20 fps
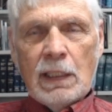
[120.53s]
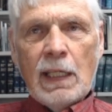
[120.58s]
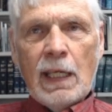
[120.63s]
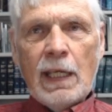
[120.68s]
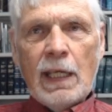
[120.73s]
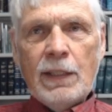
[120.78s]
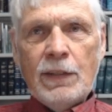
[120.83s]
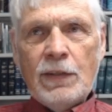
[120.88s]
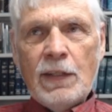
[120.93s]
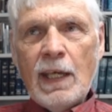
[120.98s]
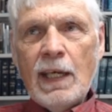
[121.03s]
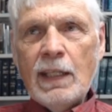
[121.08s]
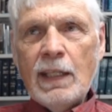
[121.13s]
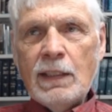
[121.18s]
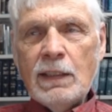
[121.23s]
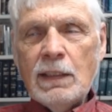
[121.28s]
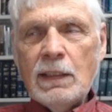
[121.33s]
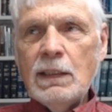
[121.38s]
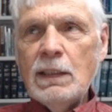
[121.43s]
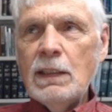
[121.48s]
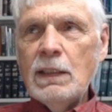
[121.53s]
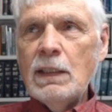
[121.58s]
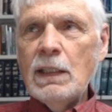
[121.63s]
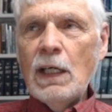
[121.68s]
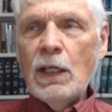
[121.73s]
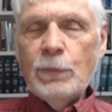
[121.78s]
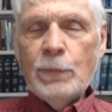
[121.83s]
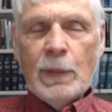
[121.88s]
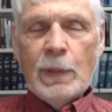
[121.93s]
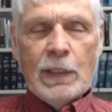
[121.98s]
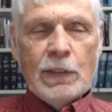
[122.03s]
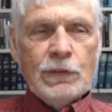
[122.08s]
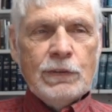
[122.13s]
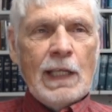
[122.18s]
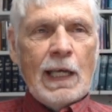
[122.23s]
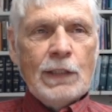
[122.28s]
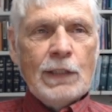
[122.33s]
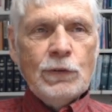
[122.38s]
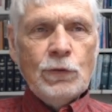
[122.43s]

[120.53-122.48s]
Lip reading: And then we can start